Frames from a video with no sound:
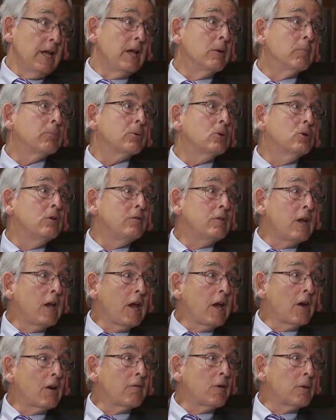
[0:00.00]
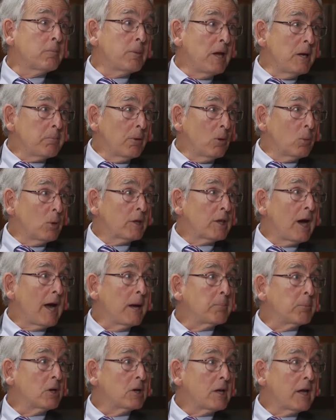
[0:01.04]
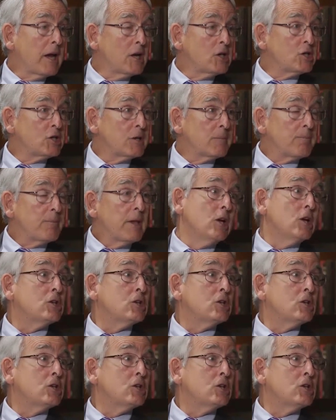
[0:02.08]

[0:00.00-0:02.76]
improved care for people with hypertension.